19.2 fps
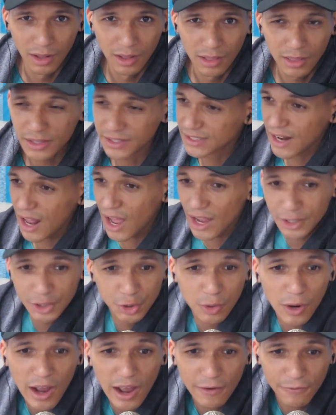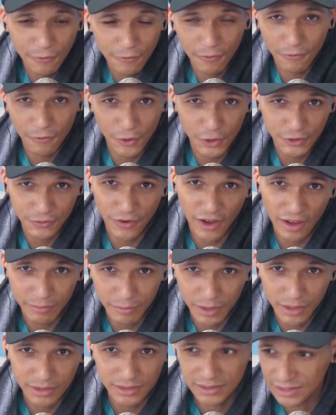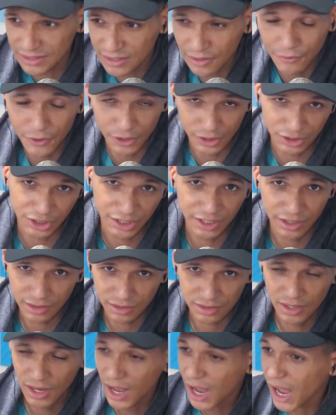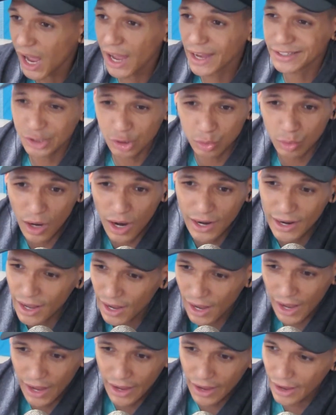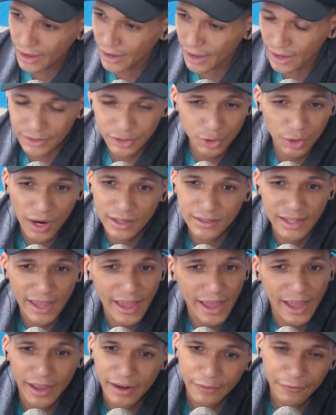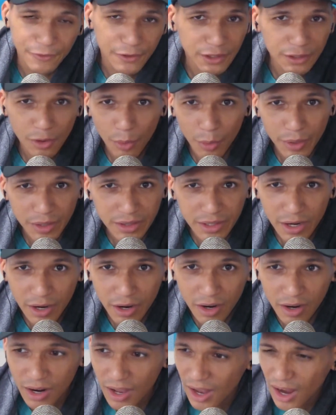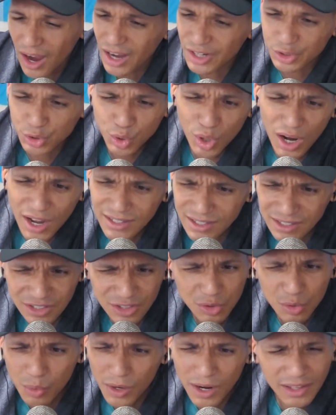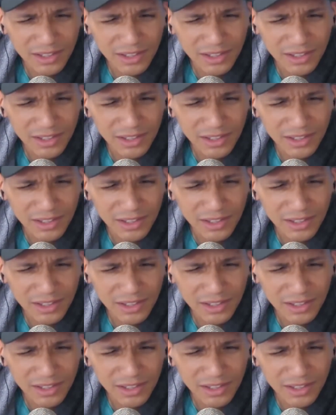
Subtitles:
Listen, I tried for the first 5 minutes to give it a chance. I tried. I tried to add a video in there. I tried to do what I